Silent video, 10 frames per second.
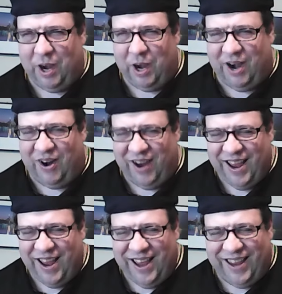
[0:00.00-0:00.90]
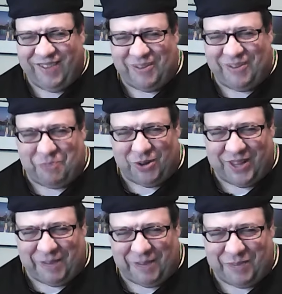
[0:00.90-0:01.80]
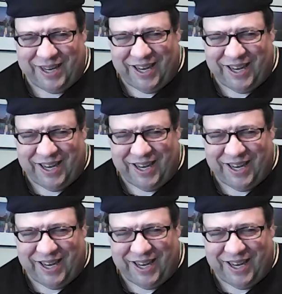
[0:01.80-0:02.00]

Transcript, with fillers: where he would pull up.